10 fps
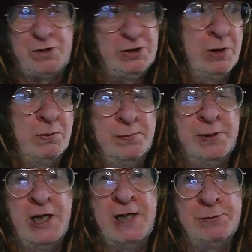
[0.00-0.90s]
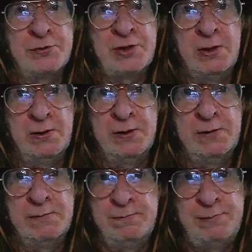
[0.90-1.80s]
you know, unreliable solar
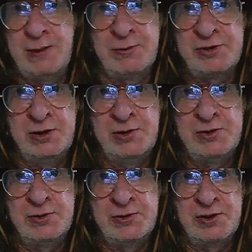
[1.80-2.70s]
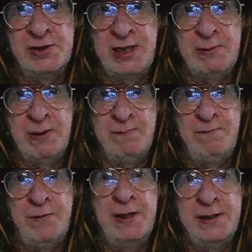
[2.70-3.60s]
power stations, and now
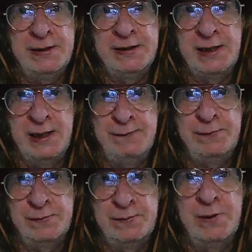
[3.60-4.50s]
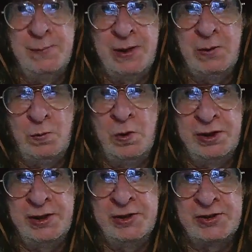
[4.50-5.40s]
I'm very careful about
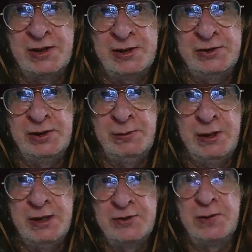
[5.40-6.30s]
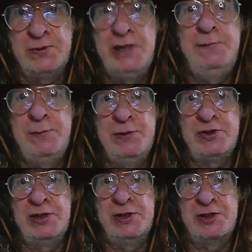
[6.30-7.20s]
what it is I do. So keep your
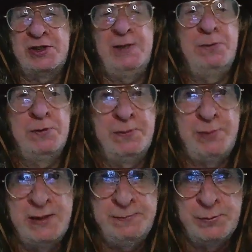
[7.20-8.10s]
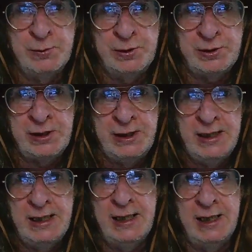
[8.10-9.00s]
receipts, keep all your paperwork,
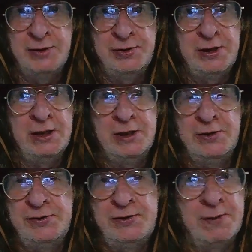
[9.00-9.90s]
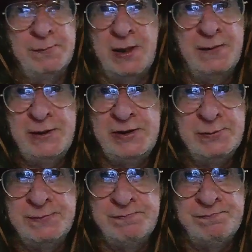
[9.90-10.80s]
and don't buy a
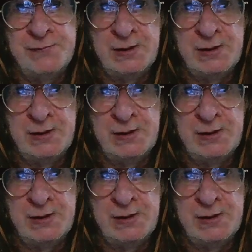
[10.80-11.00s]
VTOMAN.